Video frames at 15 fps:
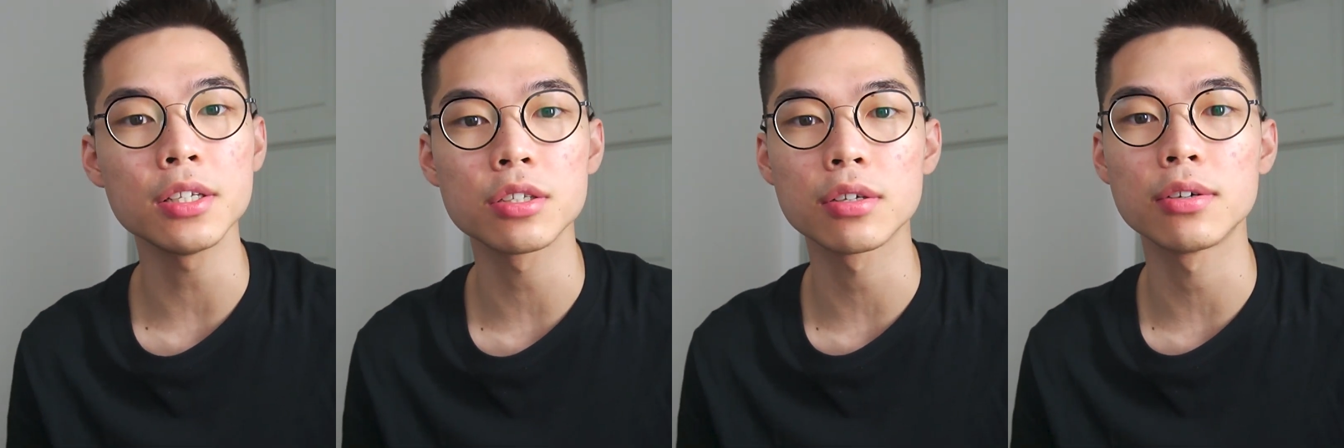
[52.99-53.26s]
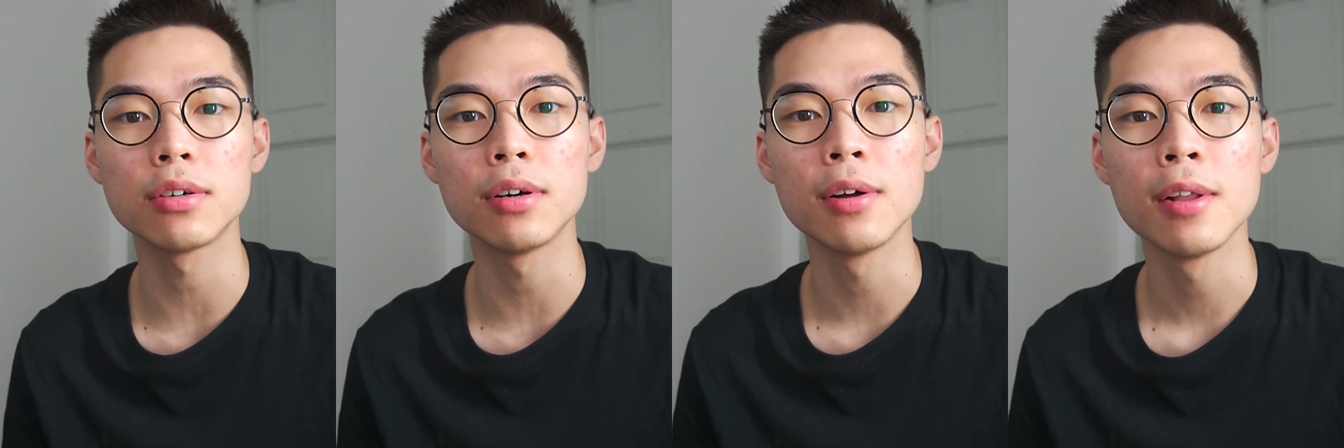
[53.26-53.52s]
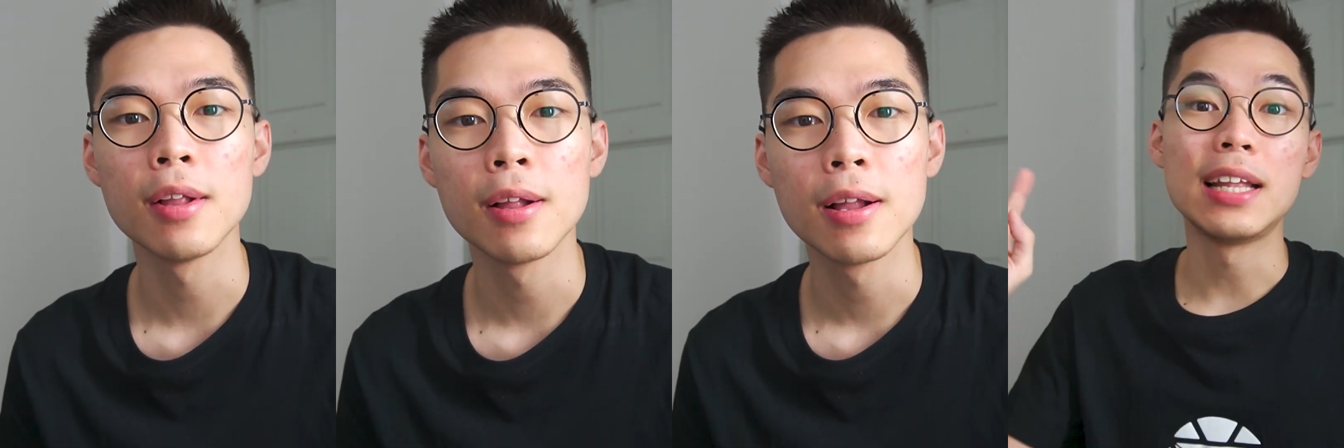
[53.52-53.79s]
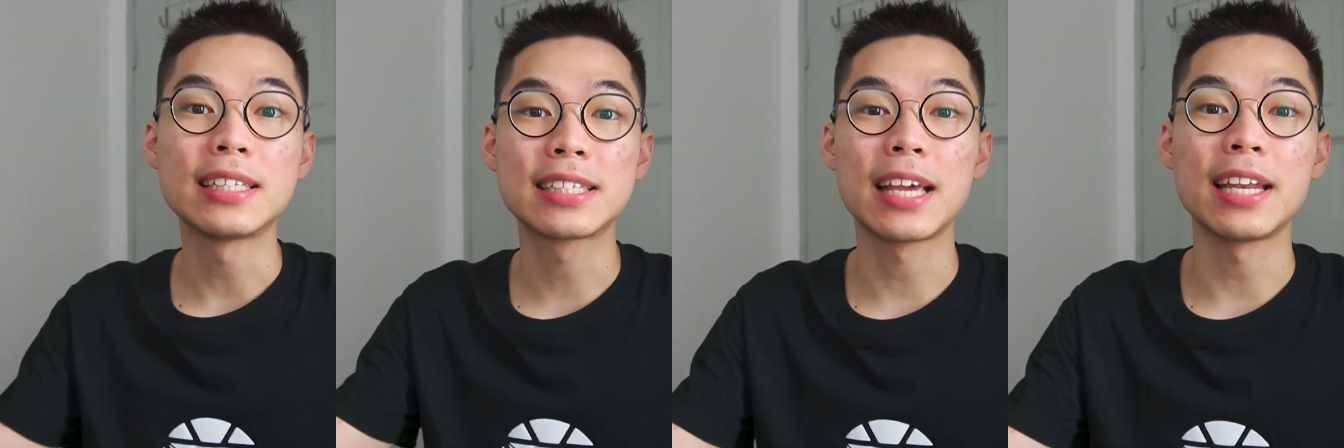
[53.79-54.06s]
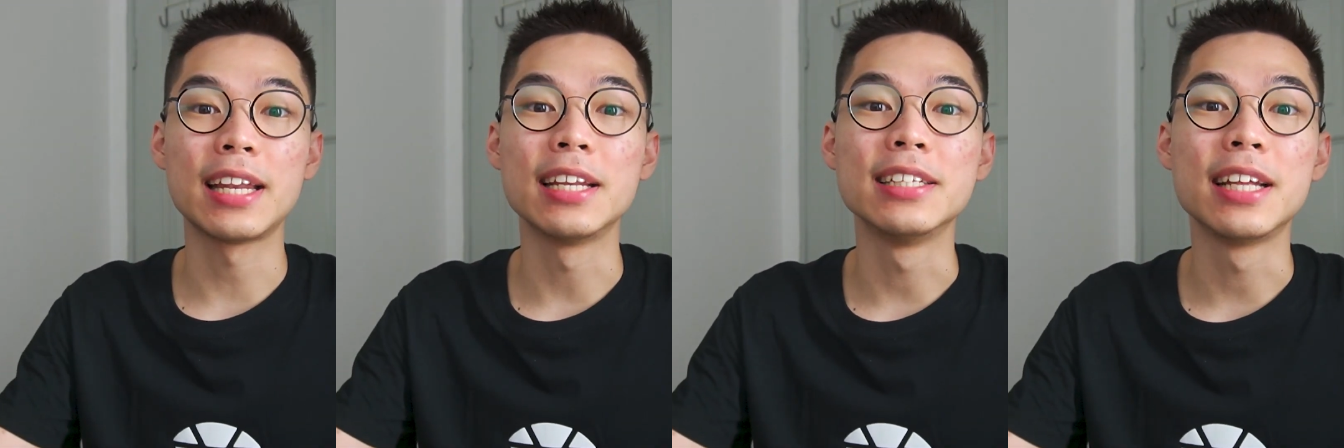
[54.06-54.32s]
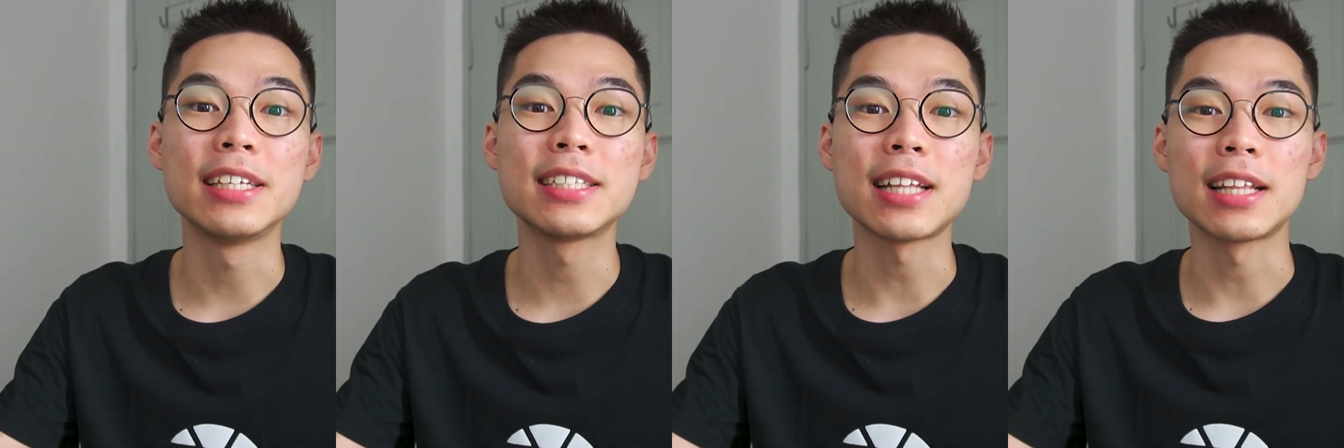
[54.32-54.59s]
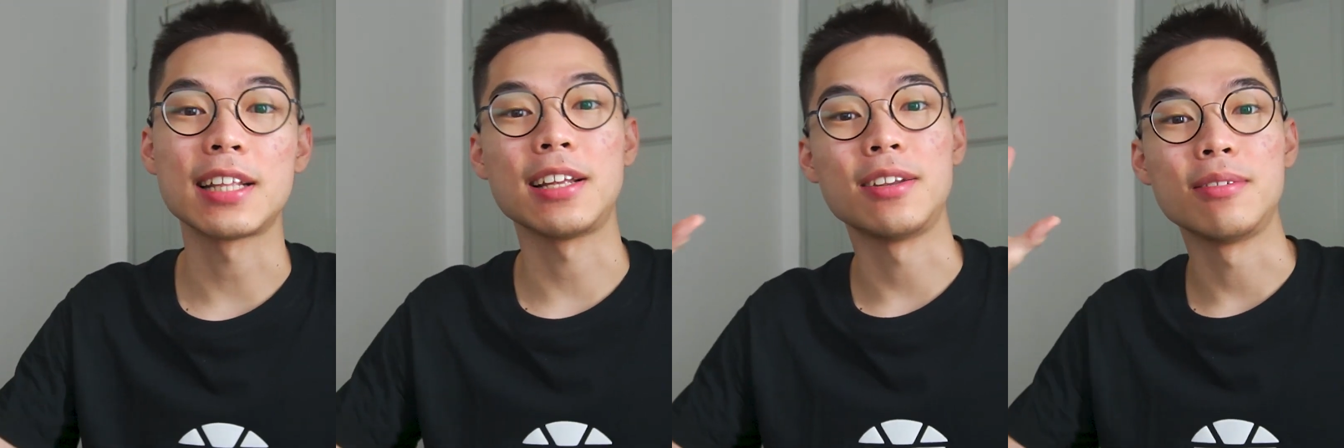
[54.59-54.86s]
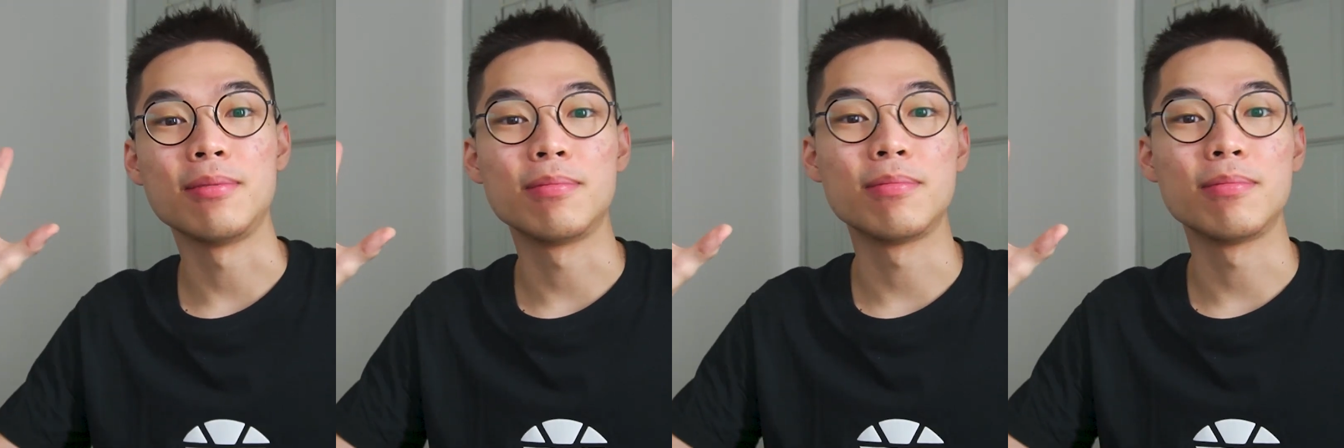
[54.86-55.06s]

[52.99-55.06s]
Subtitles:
so let's get the day started.